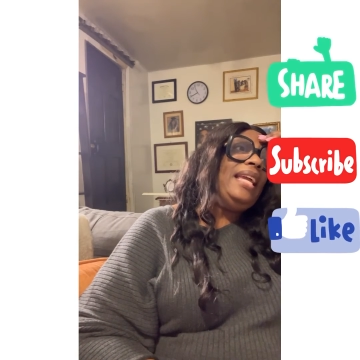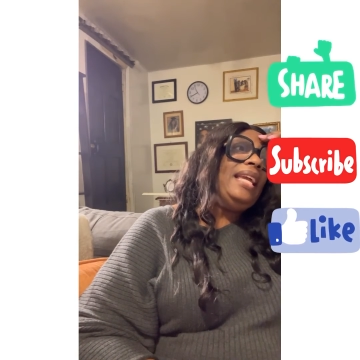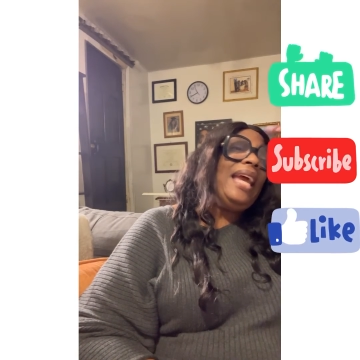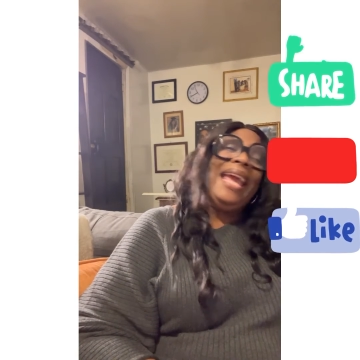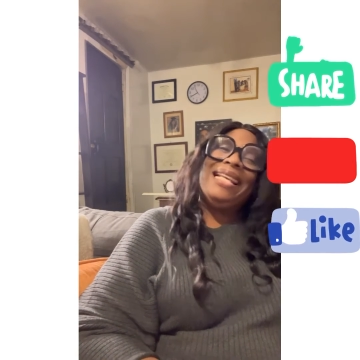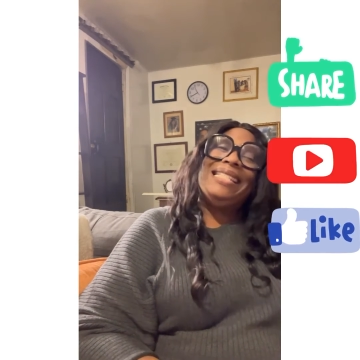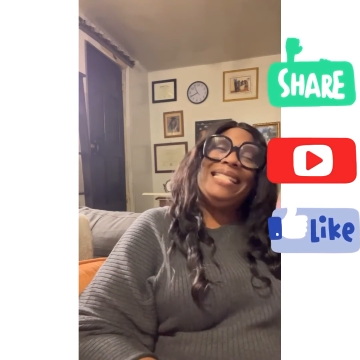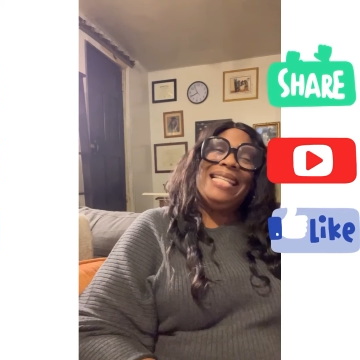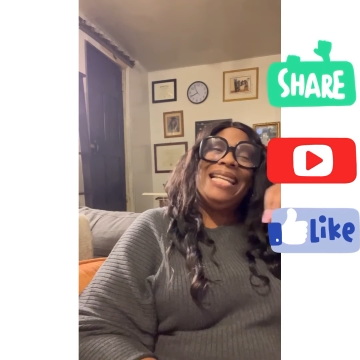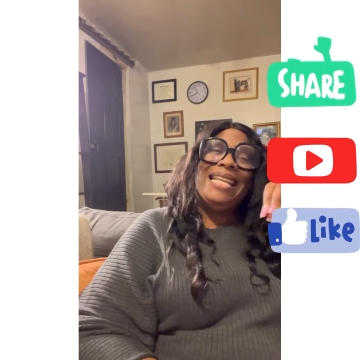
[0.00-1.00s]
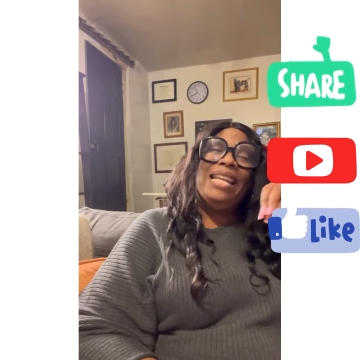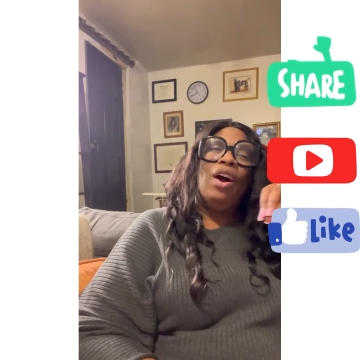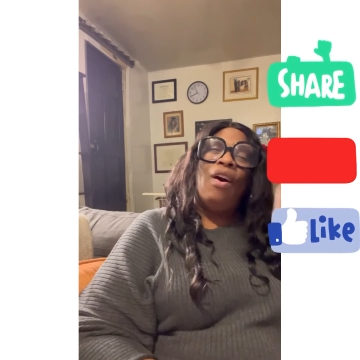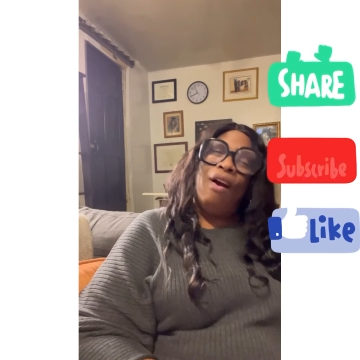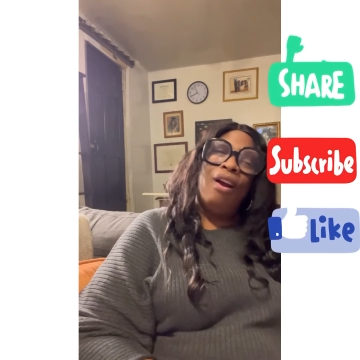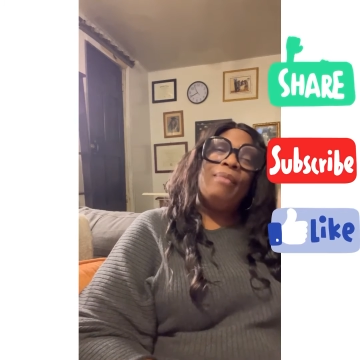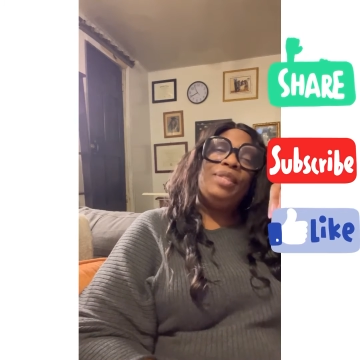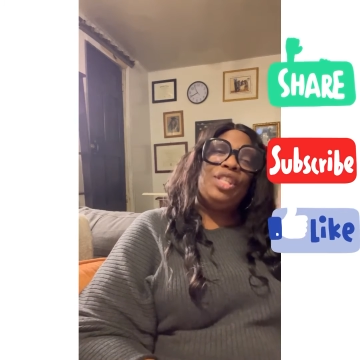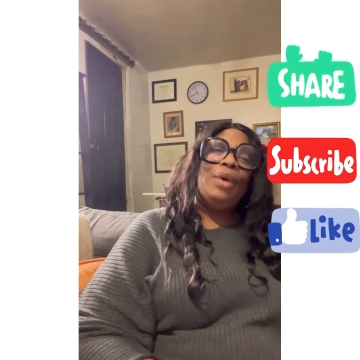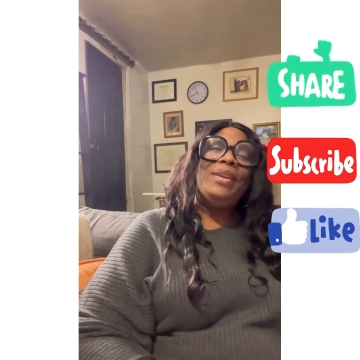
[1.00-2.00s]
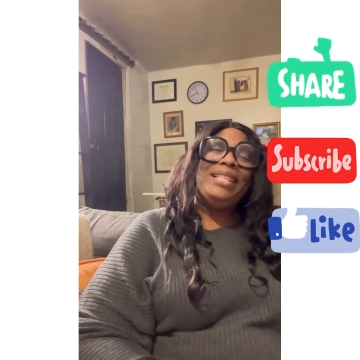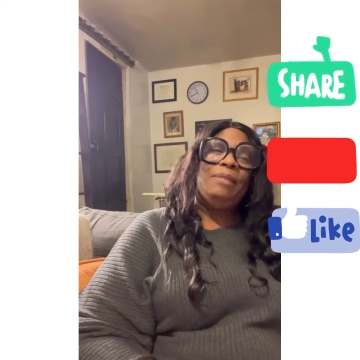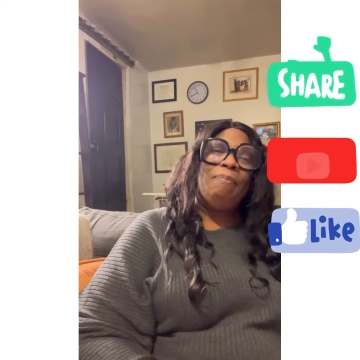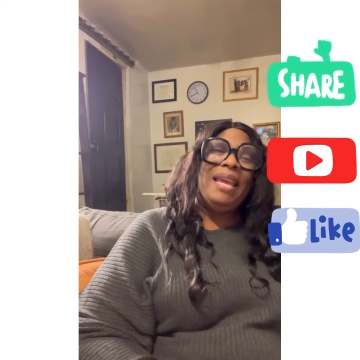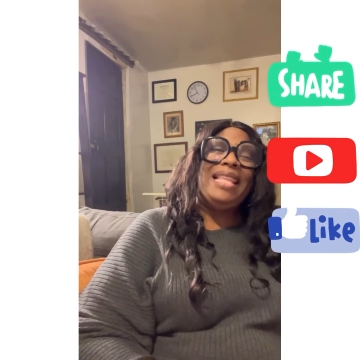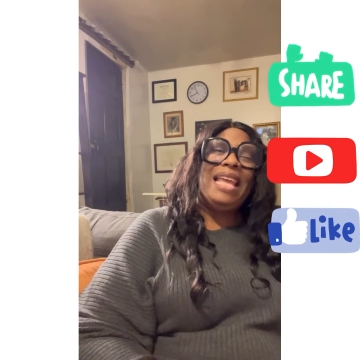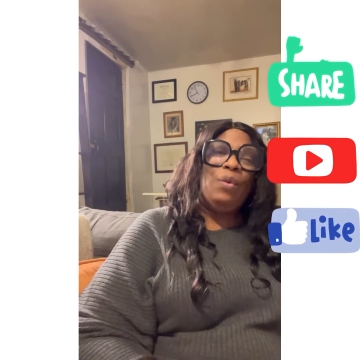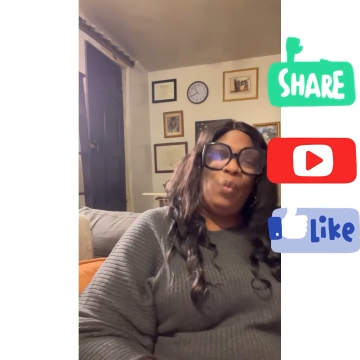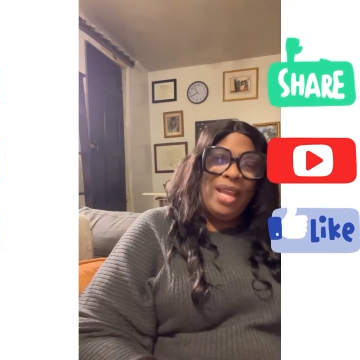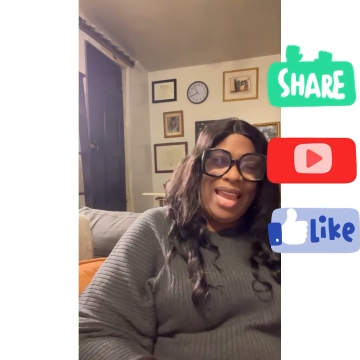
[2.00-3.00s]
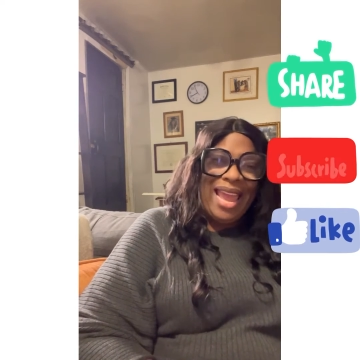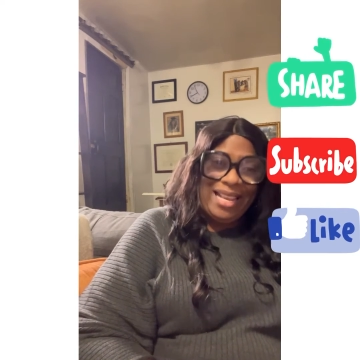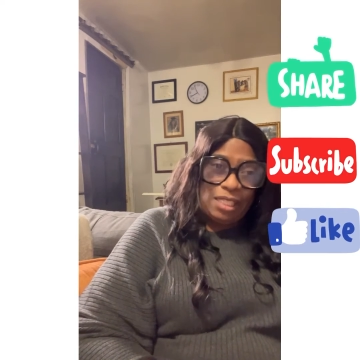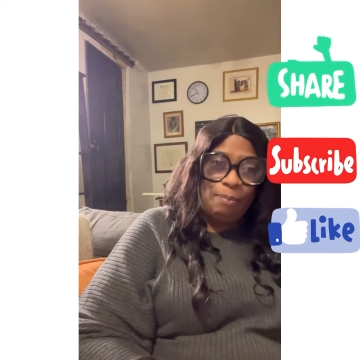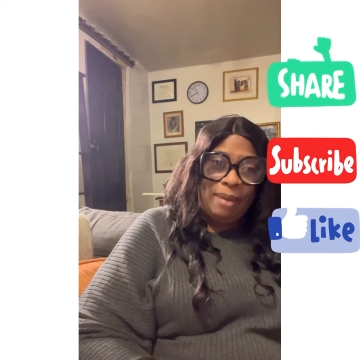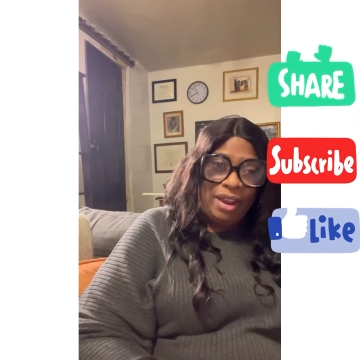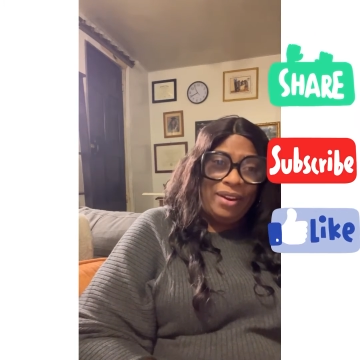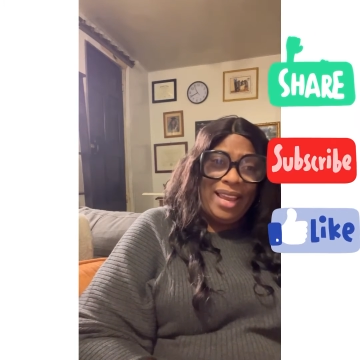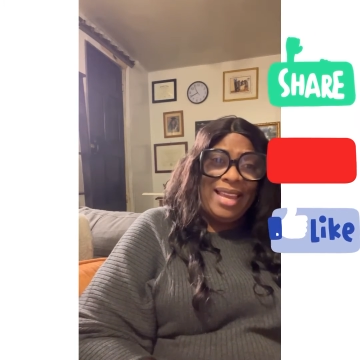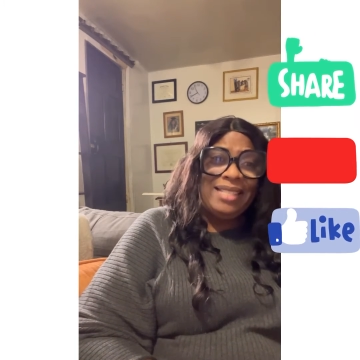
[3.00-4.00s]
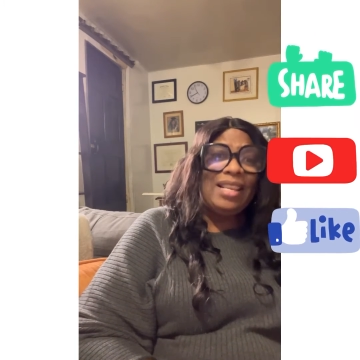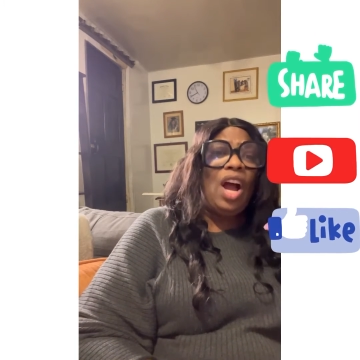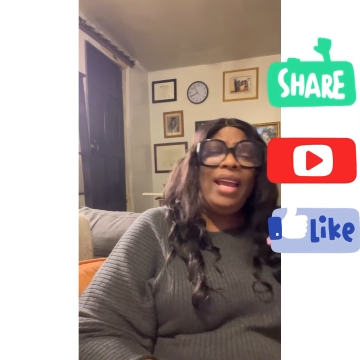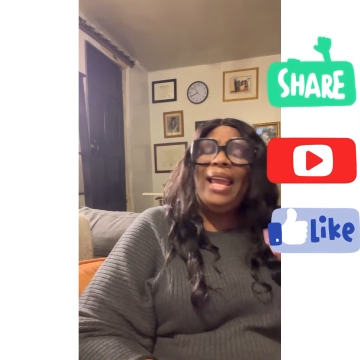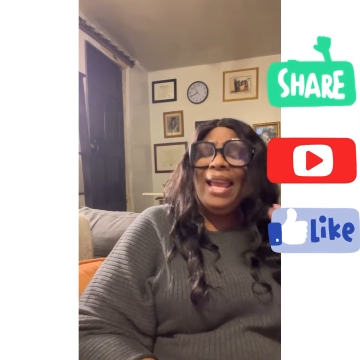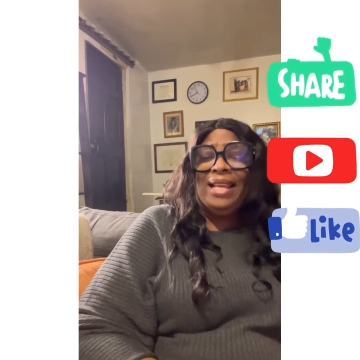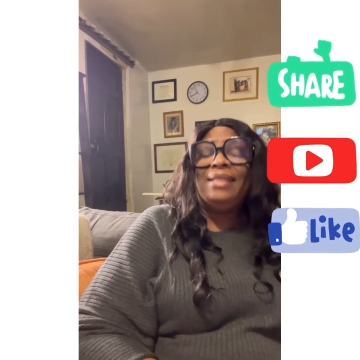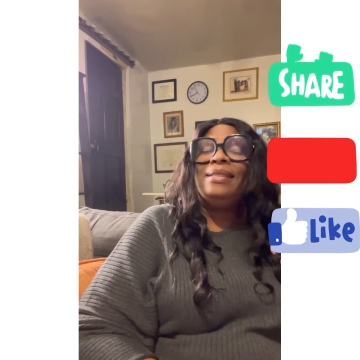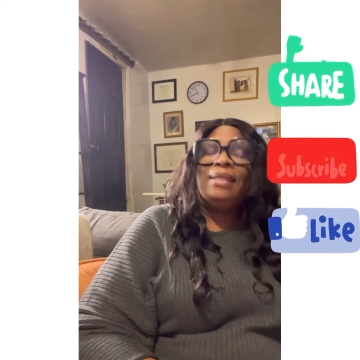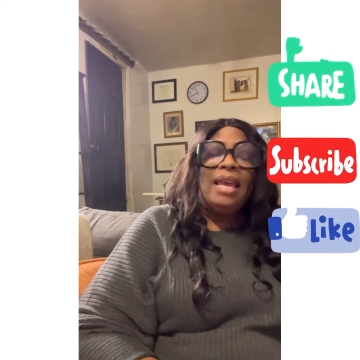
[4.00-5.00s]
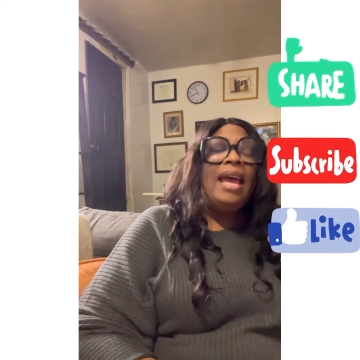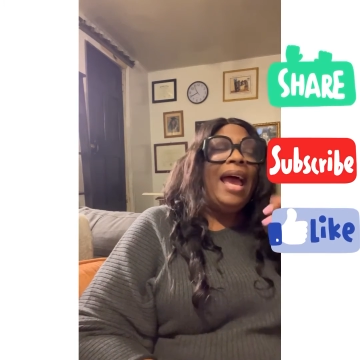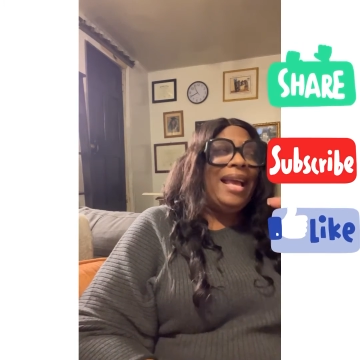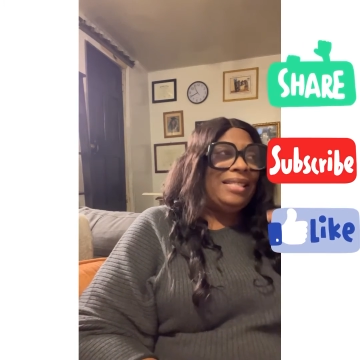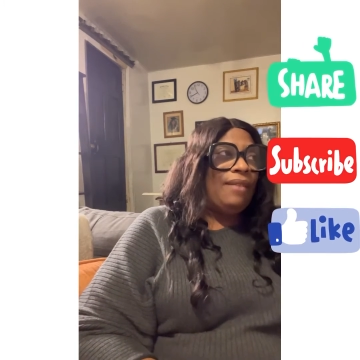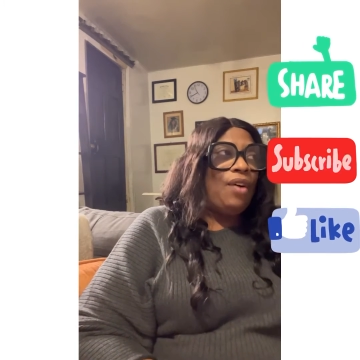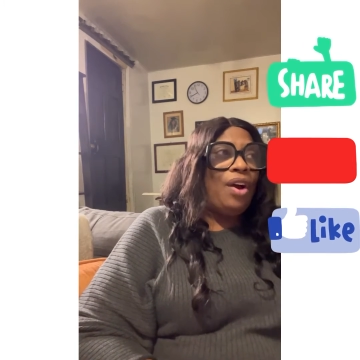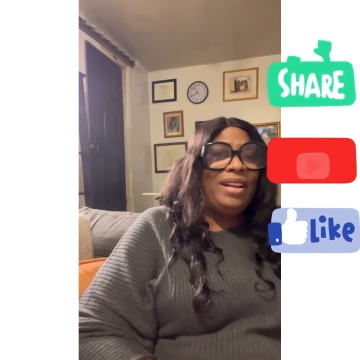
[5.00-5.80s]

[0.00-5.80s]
extended arms, so to speak, that we experience is, as I've already